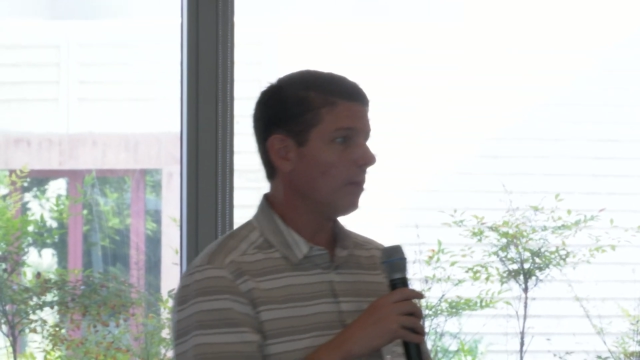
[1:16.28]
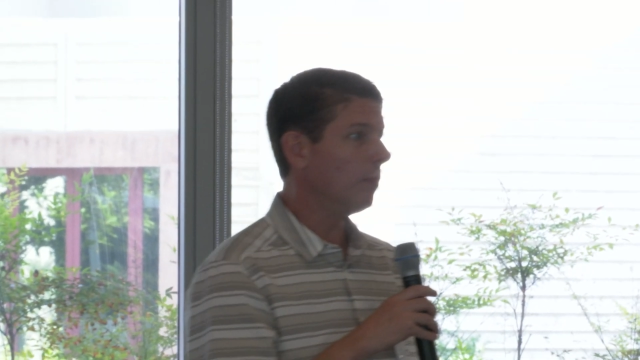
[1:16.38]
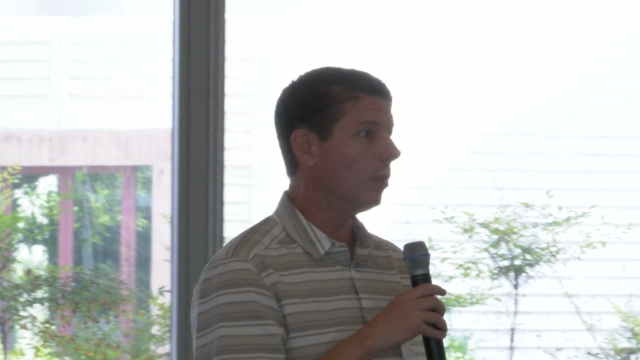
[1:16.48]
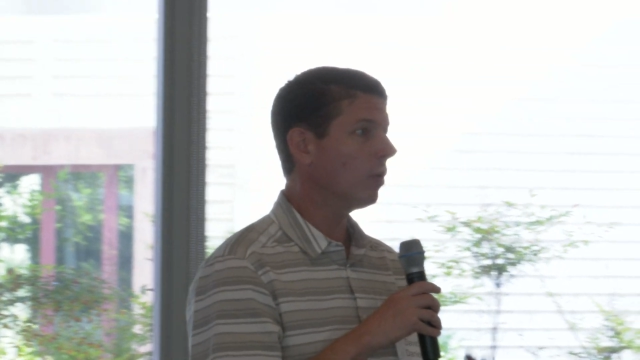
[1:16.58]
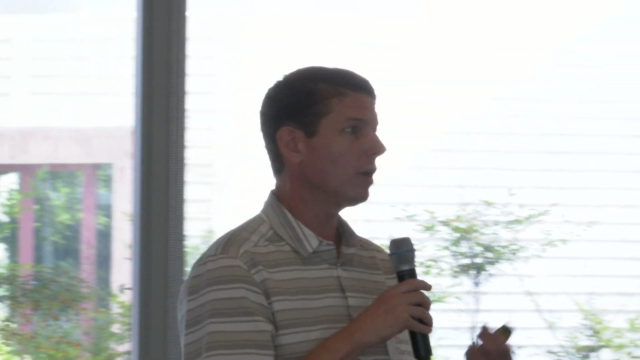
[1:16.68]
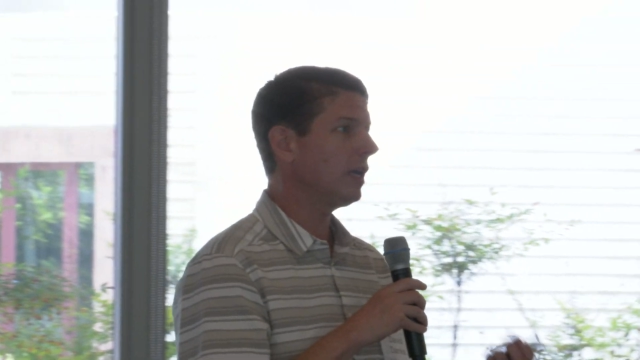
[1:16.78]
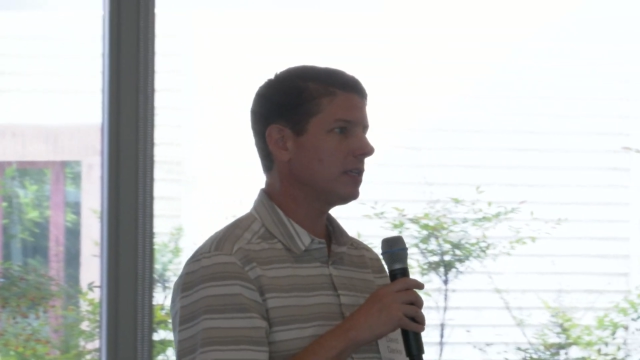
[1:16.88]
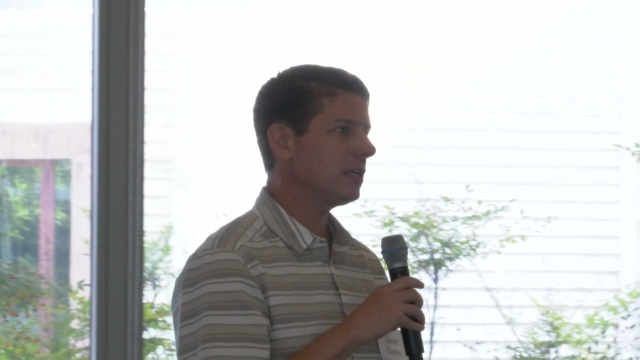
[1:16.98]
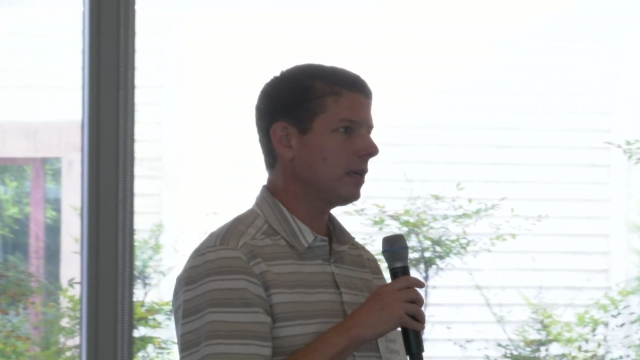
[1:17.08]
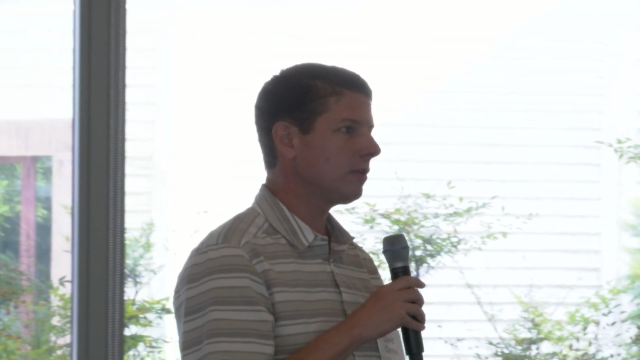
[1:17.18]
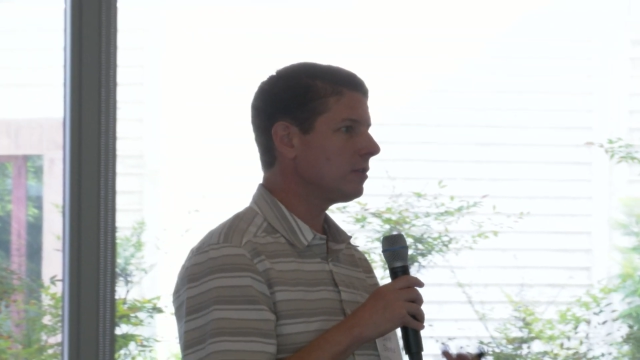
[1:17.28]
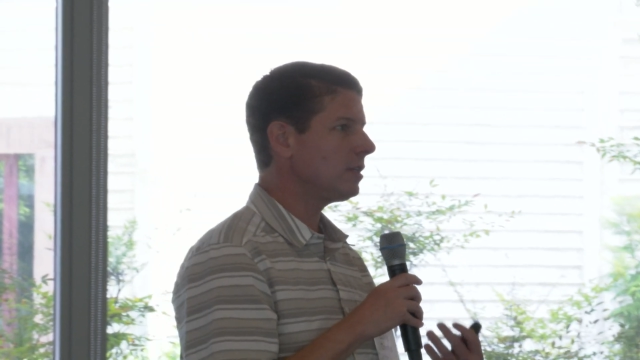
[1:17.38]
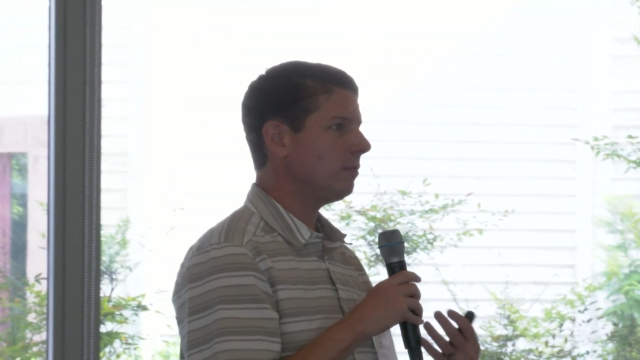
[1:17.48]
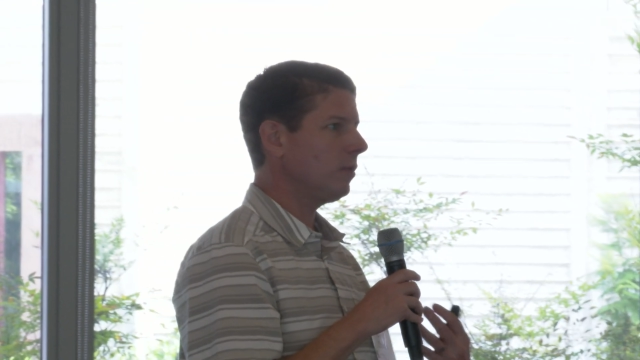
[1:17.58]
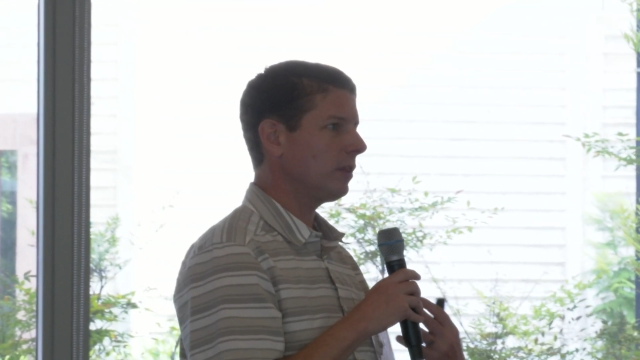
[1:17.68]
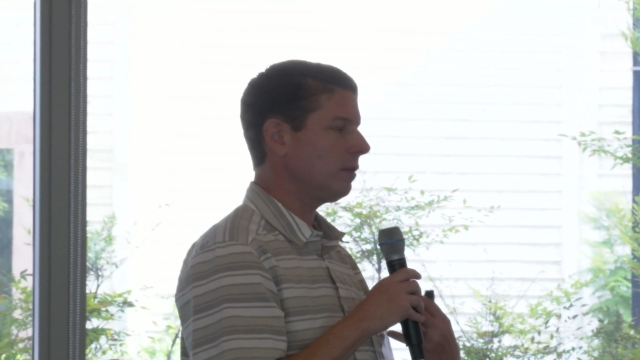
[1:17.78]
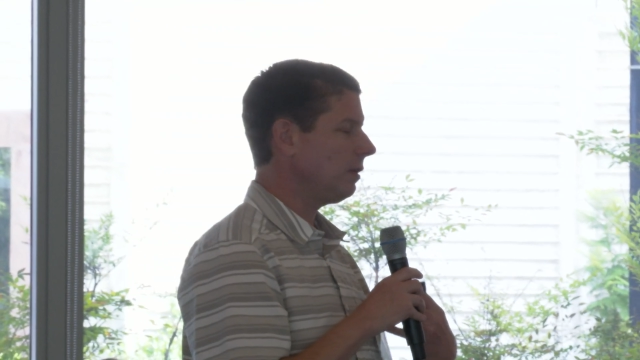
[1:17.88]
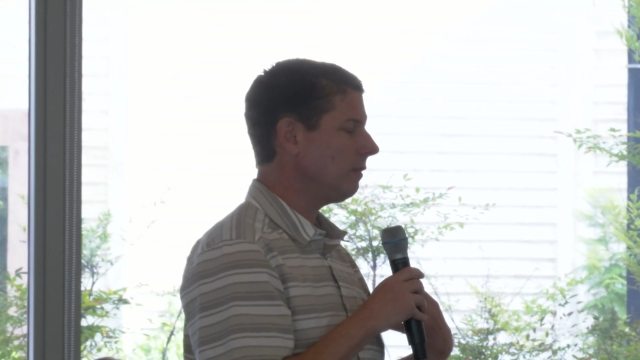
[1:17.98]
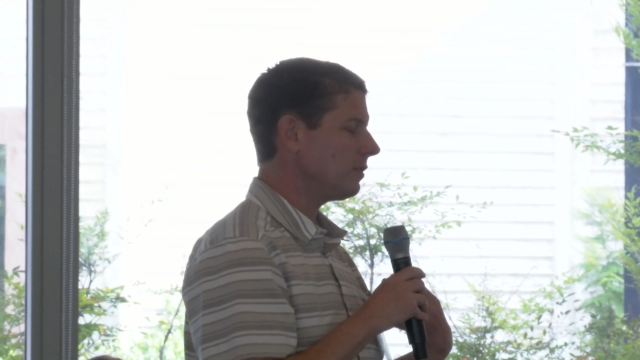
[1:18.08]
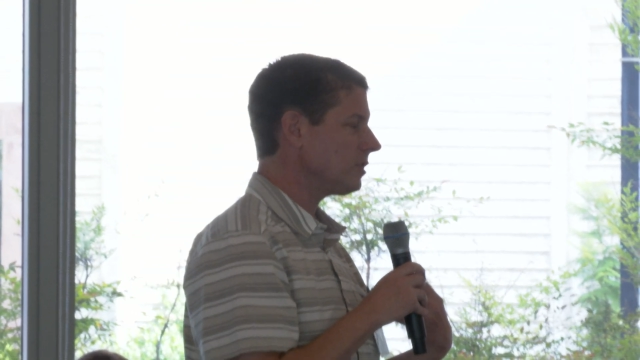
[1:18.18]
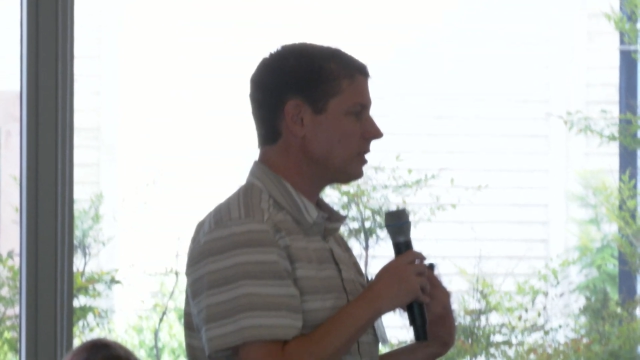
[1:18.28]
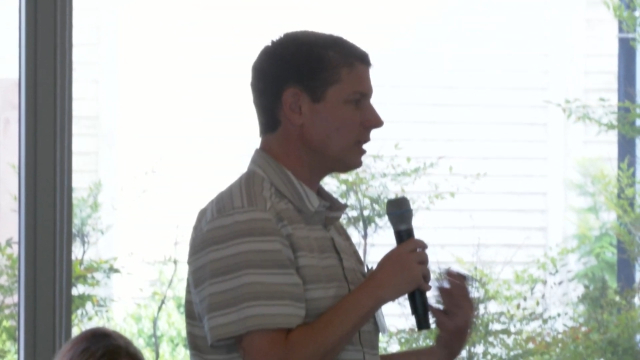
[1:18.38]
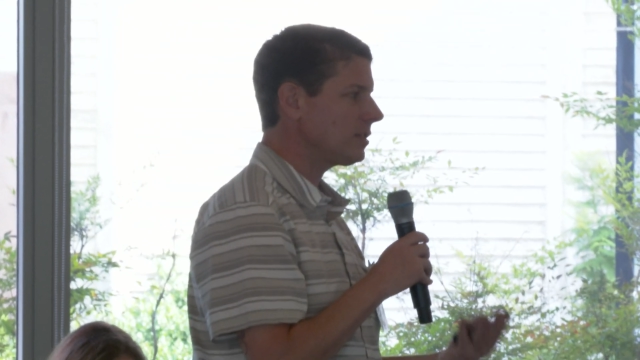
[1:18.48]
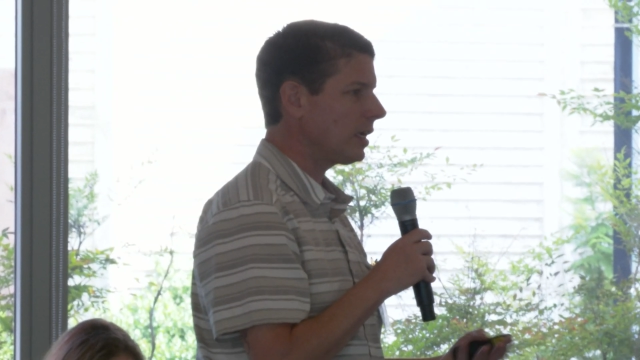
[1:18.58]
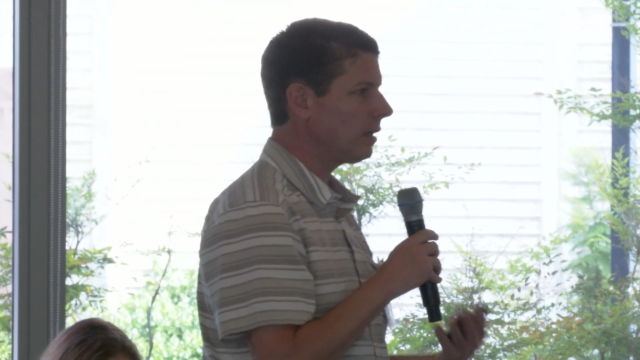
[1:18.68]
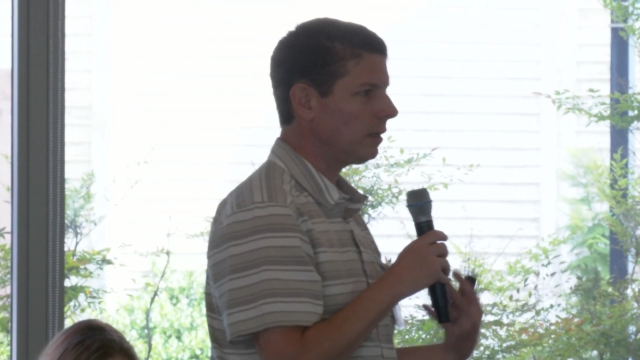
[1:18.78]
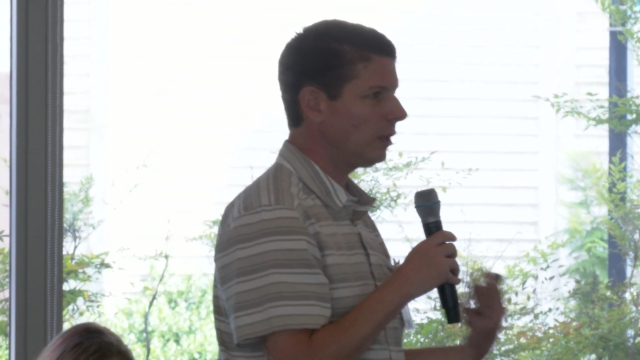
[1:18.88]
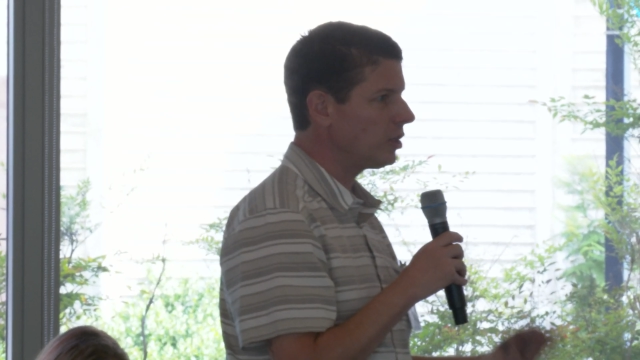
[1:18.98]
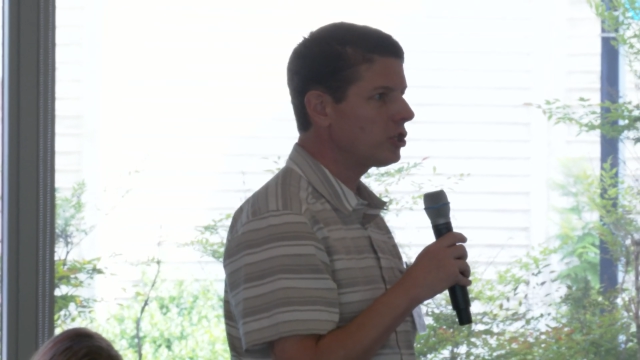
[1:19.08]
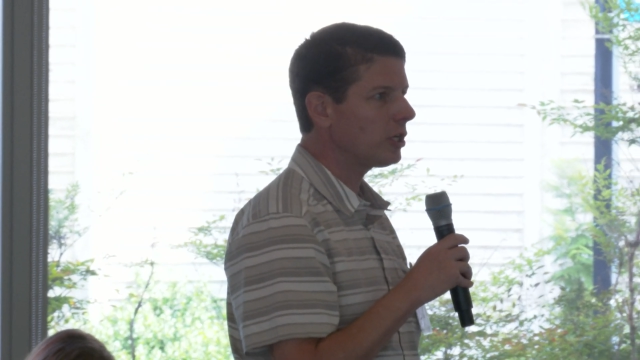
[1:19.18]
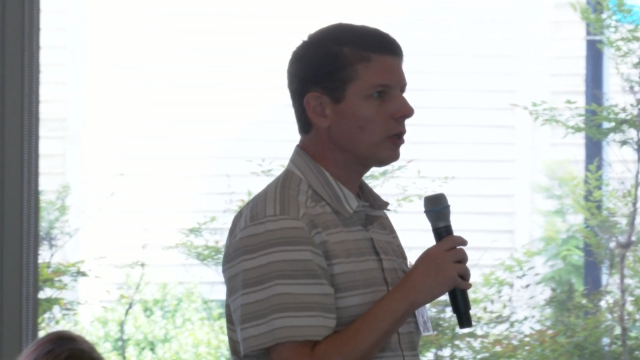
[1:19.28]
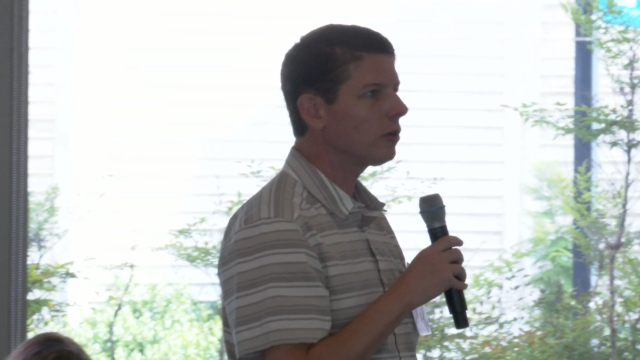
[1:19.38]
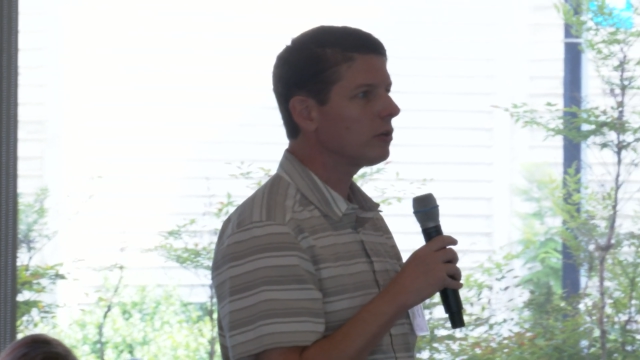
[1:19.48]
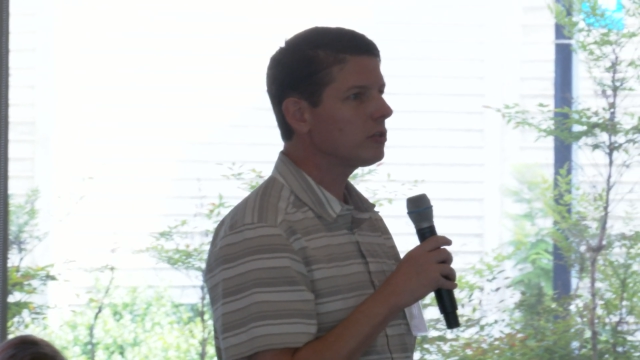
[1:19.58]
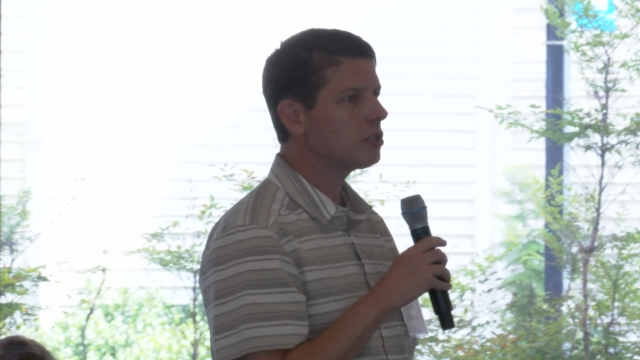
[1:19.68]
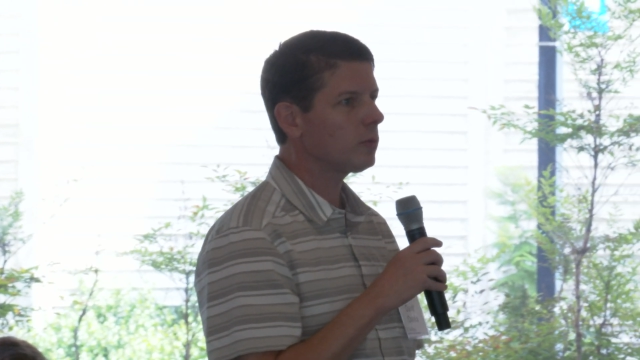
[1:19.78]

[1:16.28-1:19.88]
more get-togethers, whether even just things like lunch and learns,